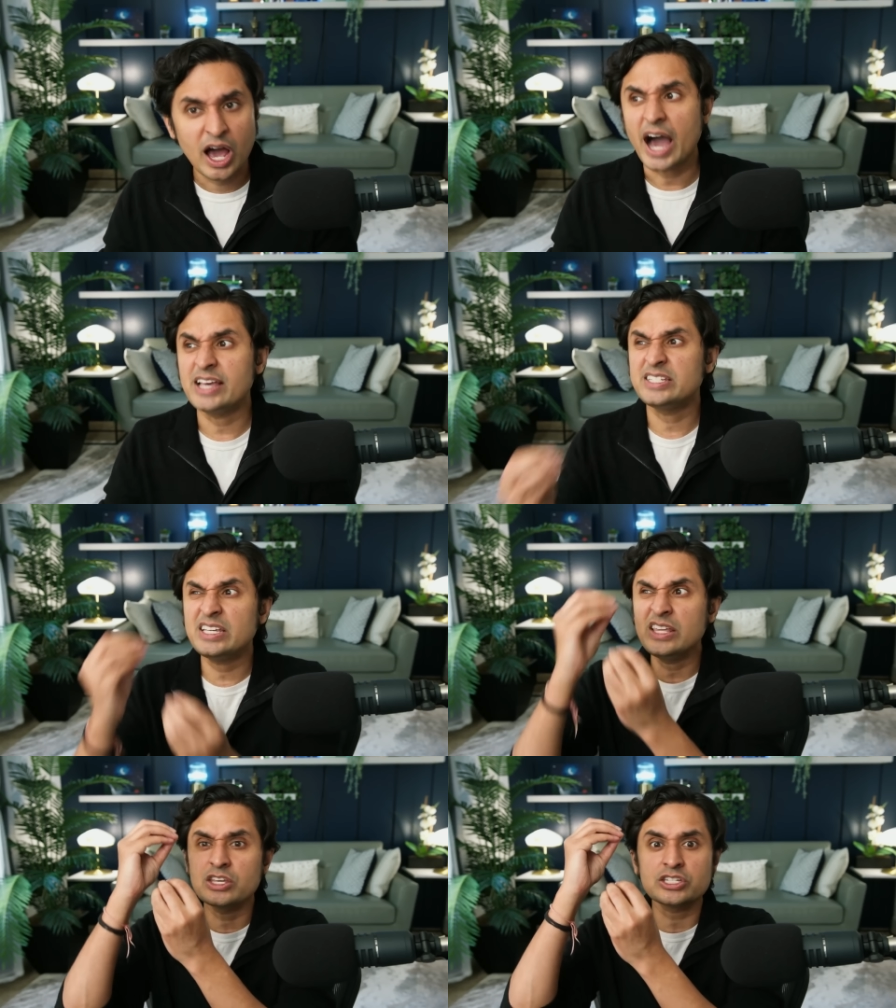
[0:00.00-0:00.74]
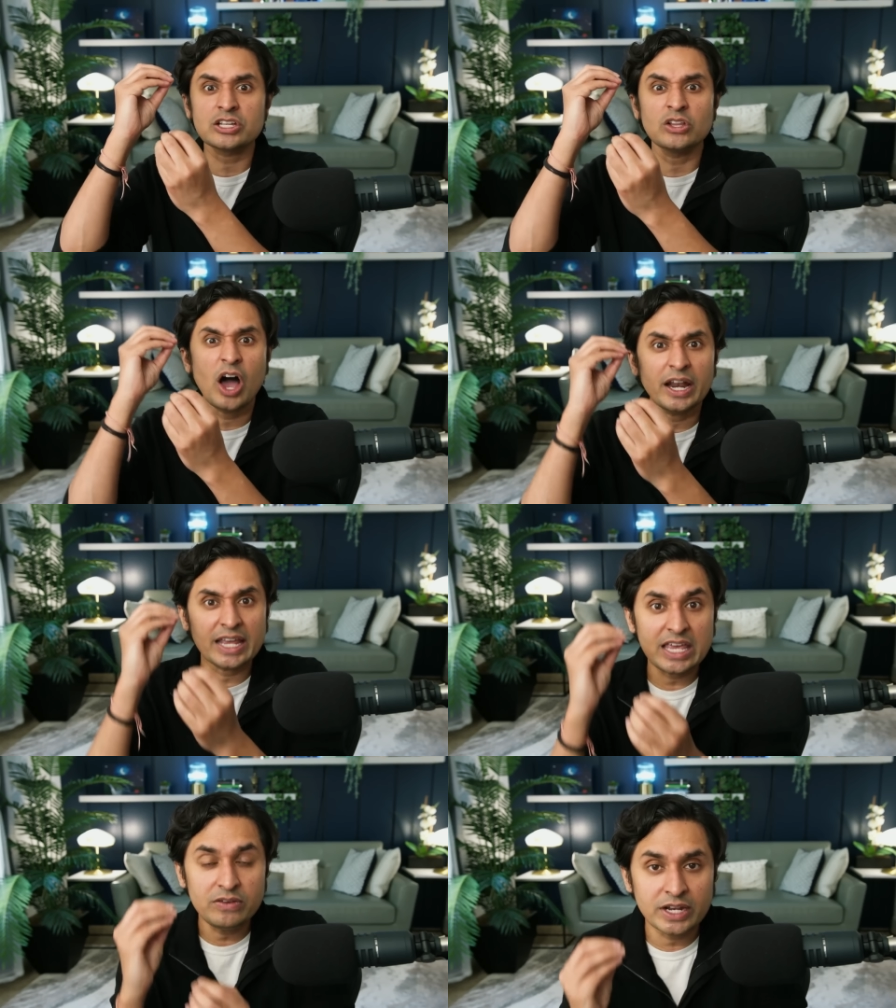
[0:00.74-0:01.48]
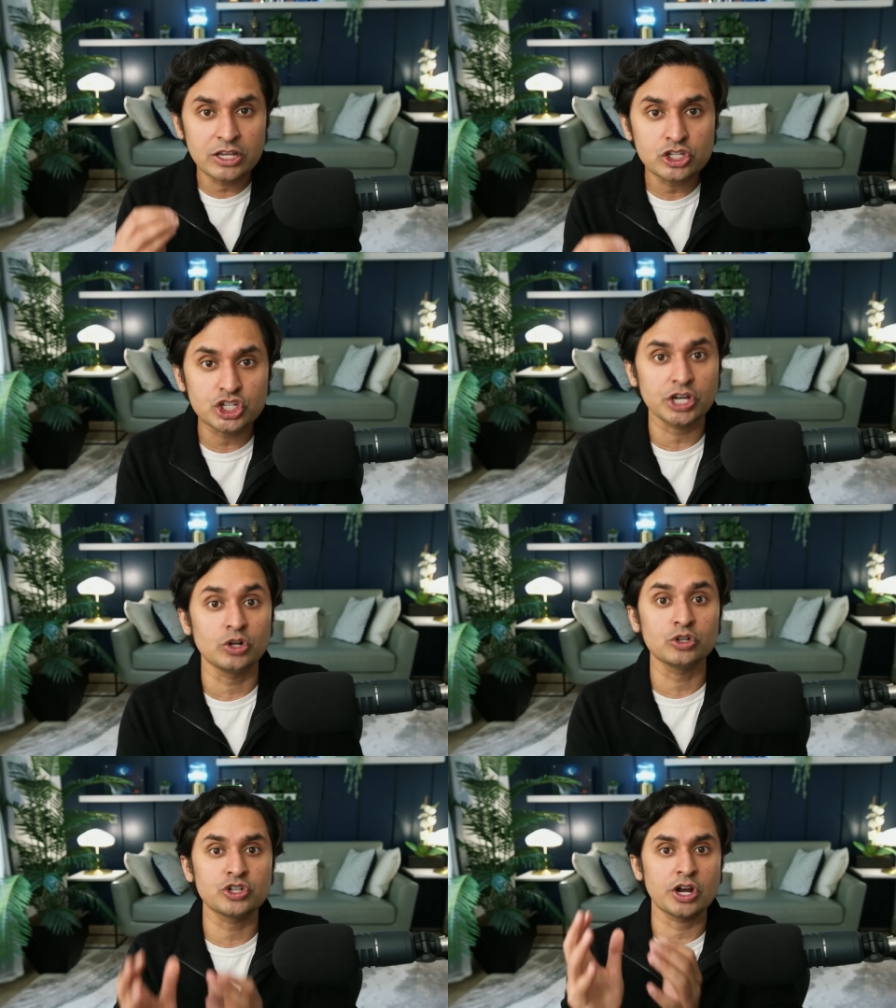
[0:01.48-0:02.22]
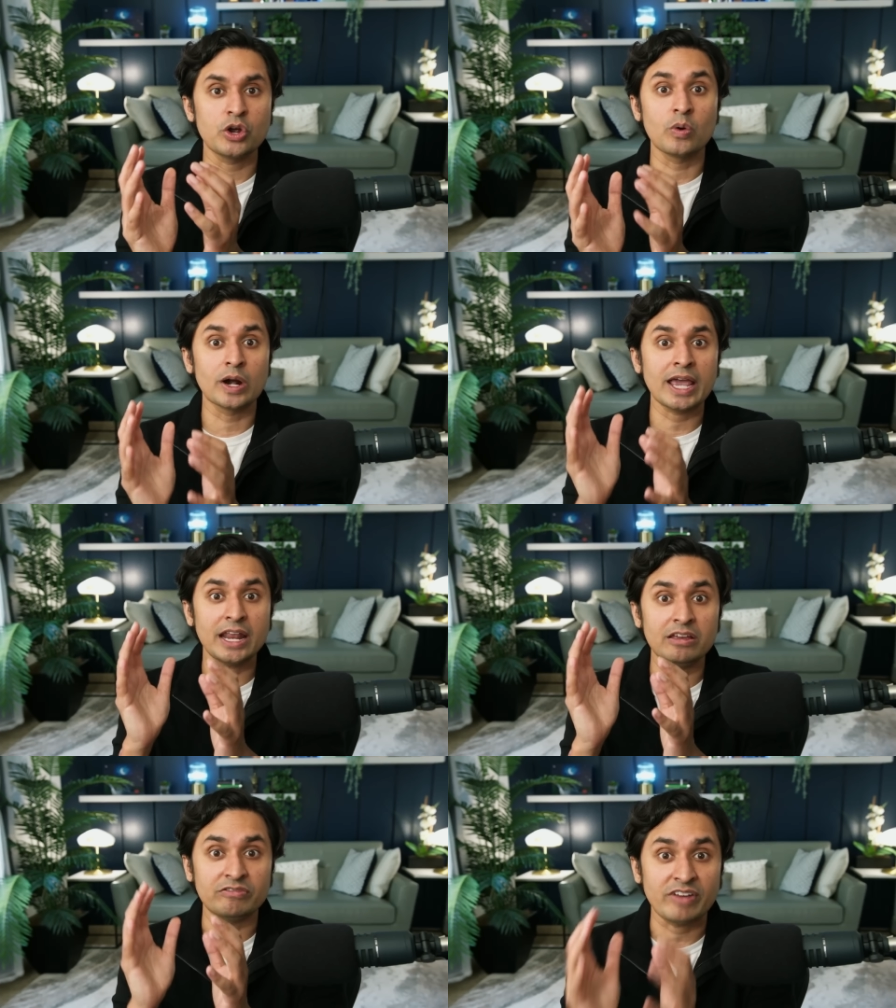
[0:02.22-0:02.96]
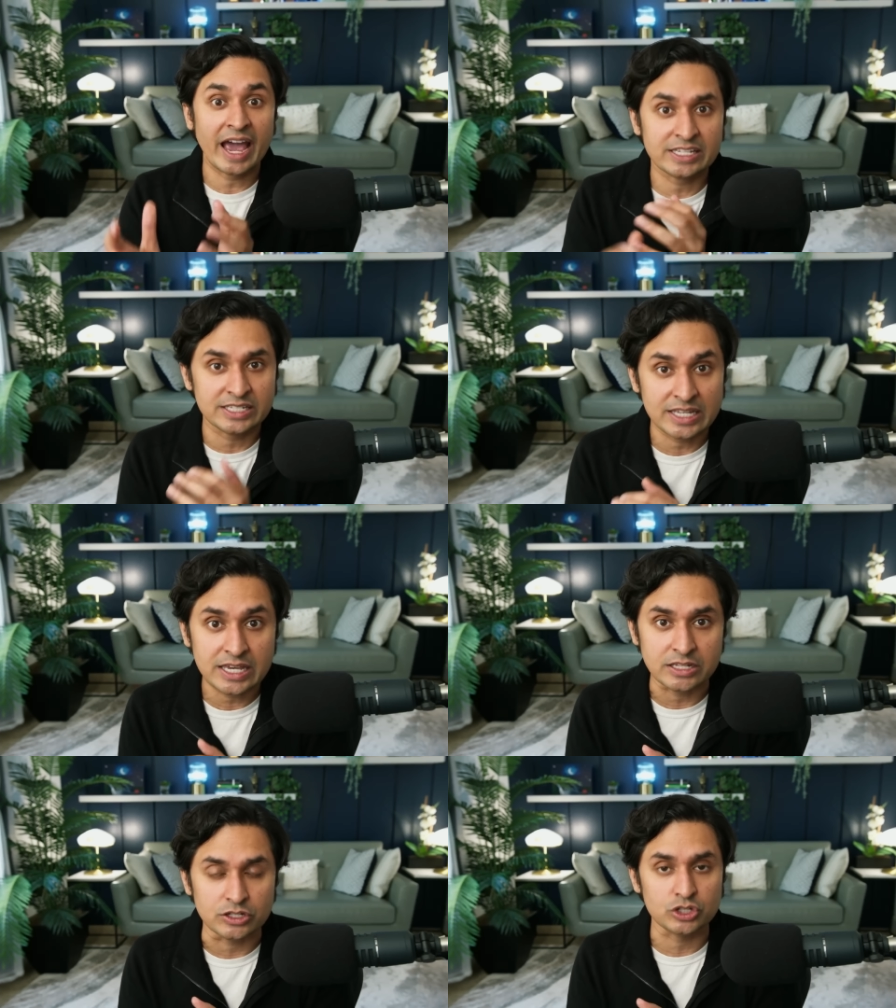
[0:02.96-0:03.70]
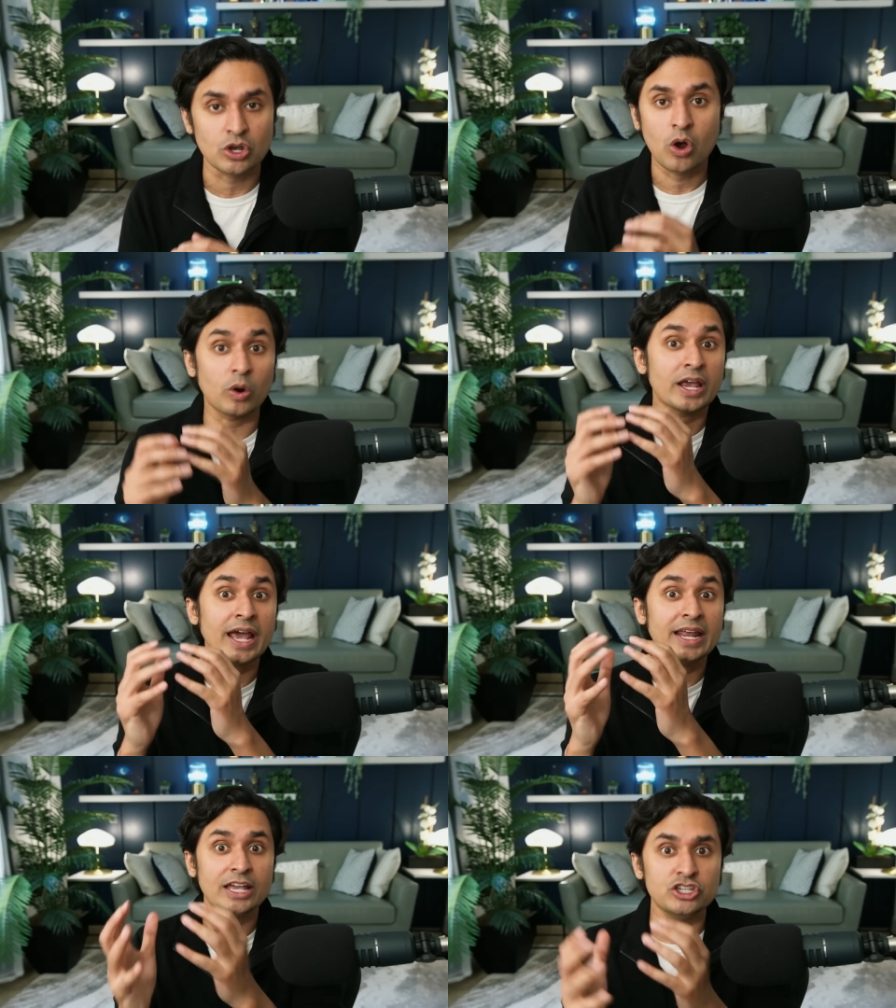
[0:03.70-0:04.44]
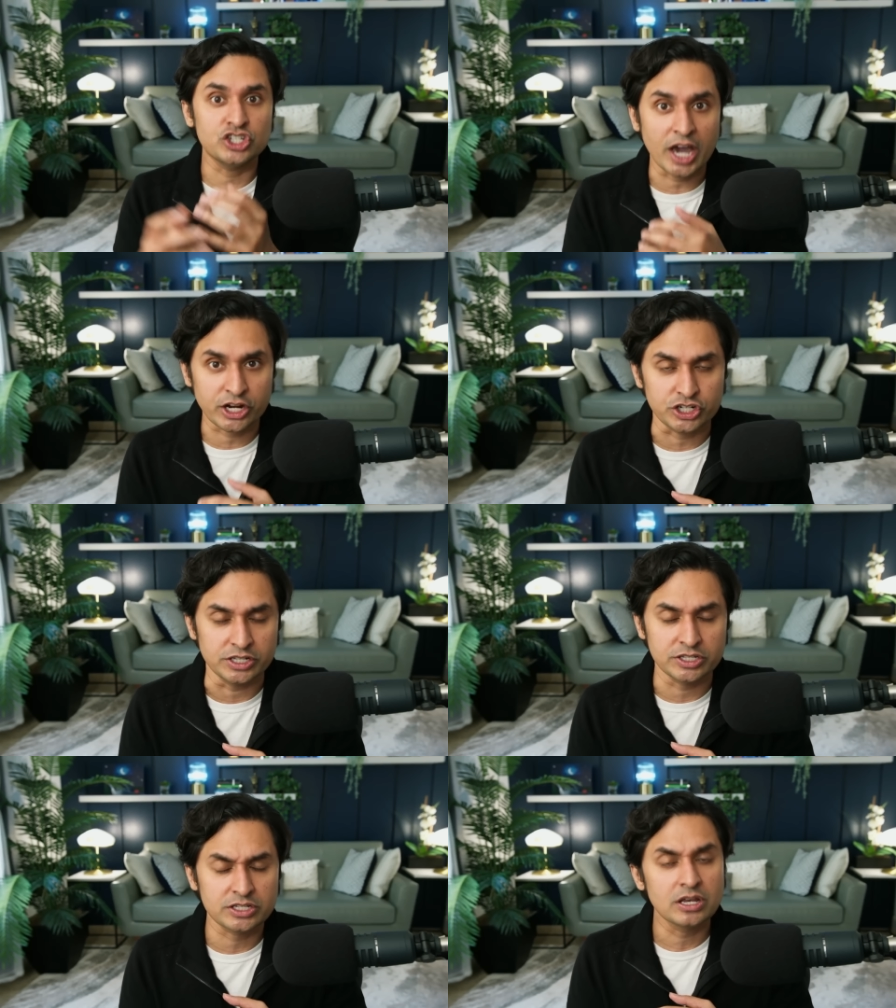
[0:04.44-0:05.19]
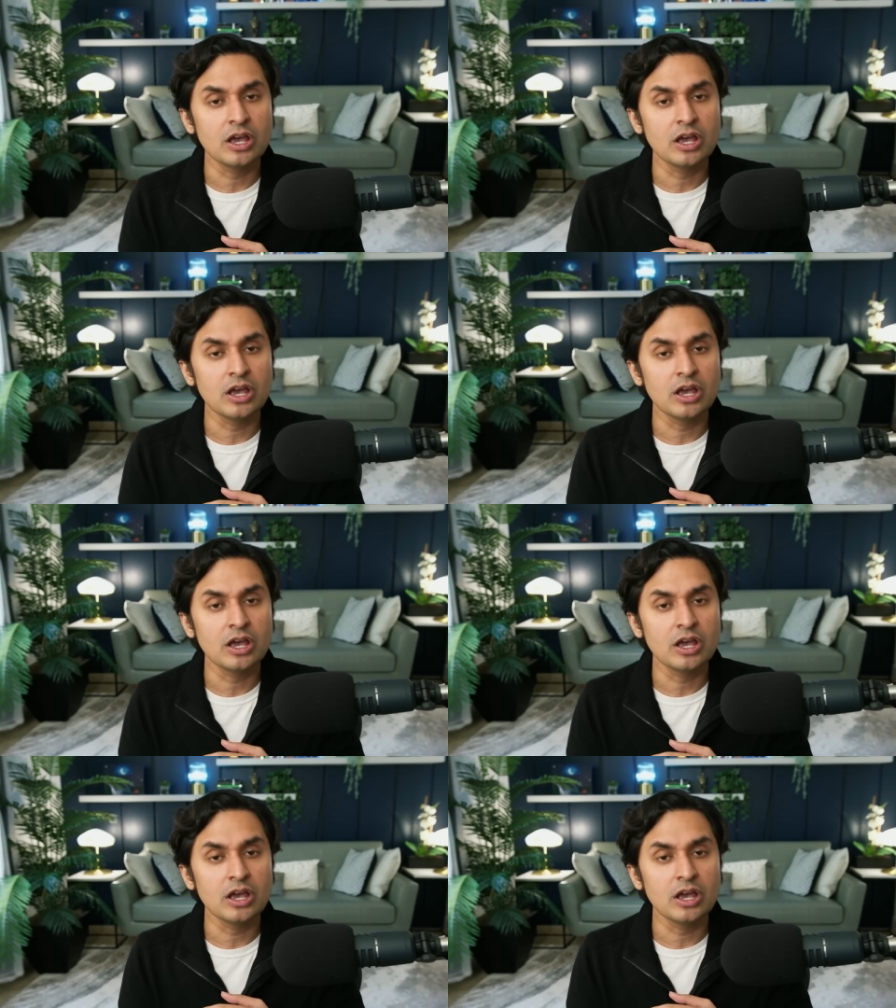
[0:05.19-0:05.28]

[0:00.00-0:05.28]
I see this a lot, even in children who are getting vaccines or getting injections,